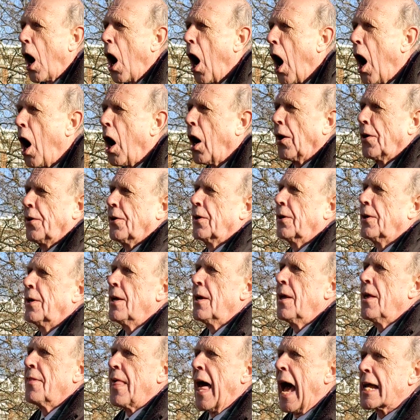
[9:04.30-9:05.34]
God.
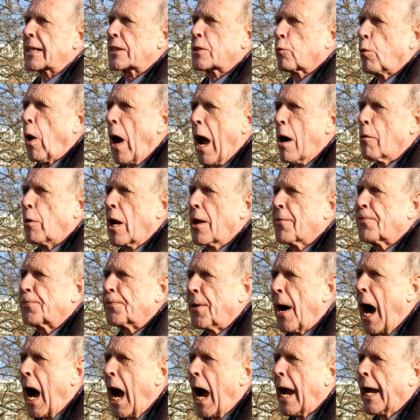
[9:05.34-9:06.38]
That's where we
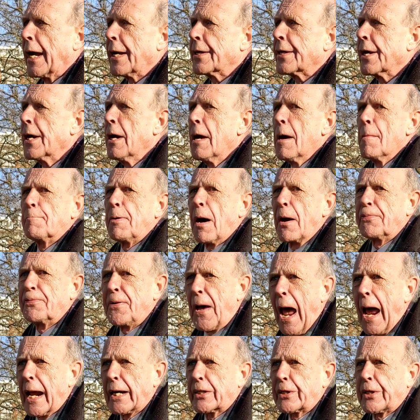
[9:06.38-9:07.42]
find
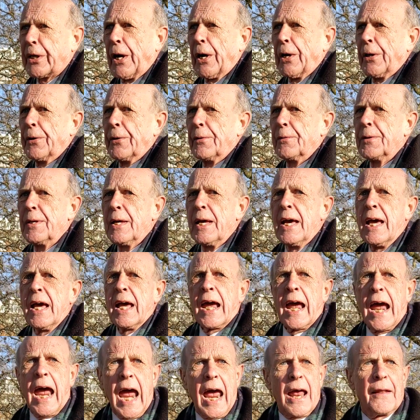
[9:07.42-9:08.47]
perfection
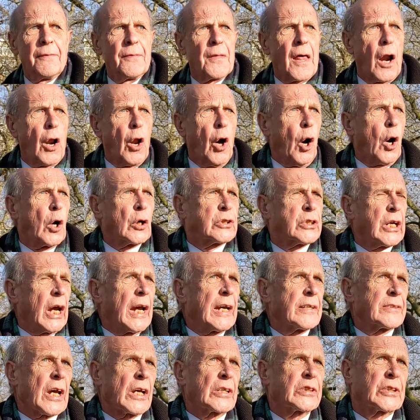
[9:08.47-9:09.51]
in the Lord
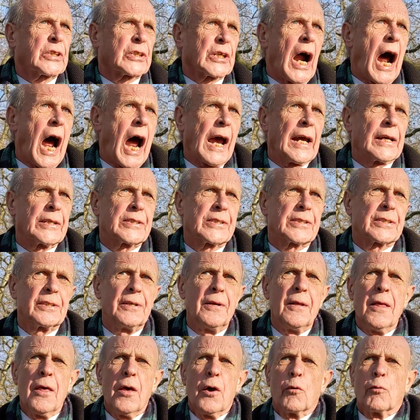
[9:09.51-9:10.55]
Jesus Christ
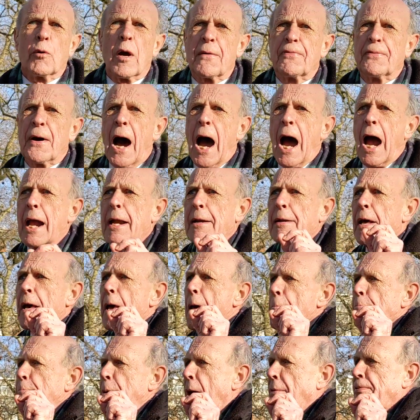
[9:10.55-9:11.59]
we find
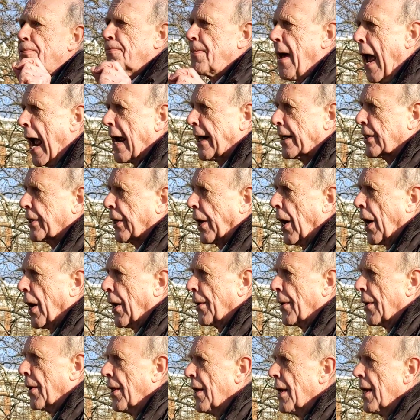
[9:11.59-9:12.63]

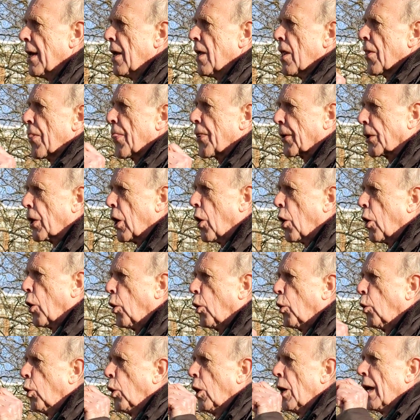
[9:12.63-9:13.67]
perfection
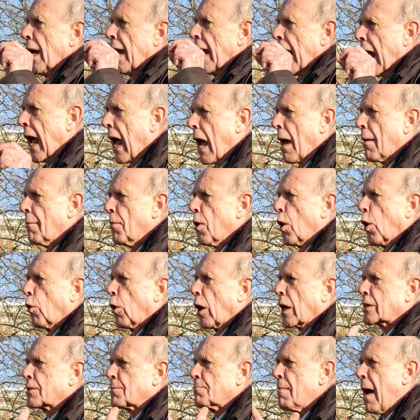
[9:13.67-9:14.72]
through him who
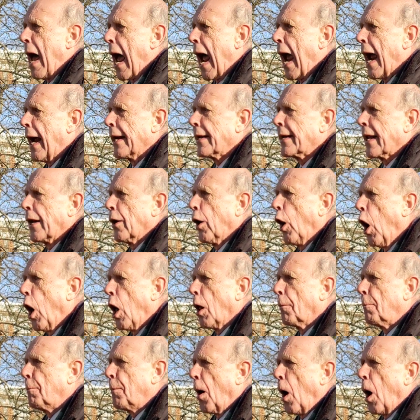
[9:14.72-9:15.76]
was made in
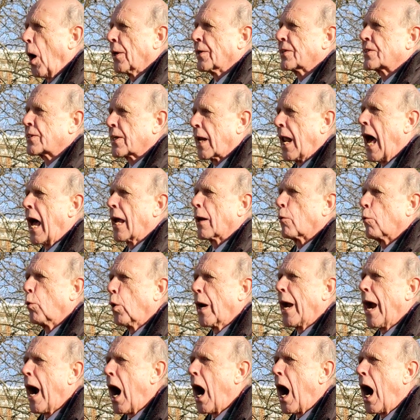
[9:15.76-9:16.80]
all points like
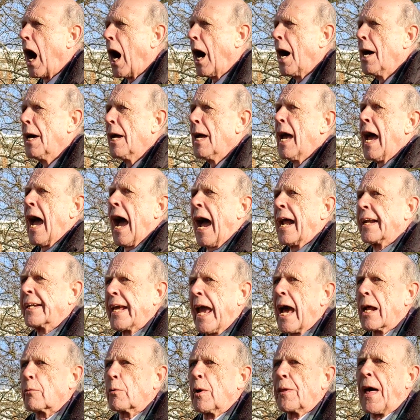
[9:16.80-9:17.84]
we are and
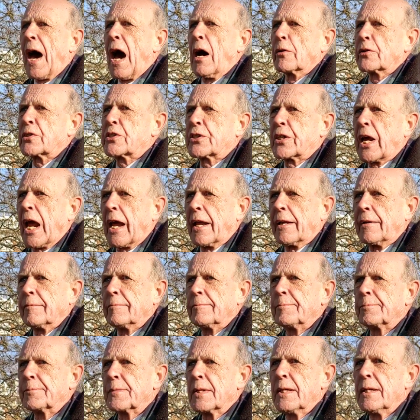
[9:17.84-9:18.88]
yet without sin.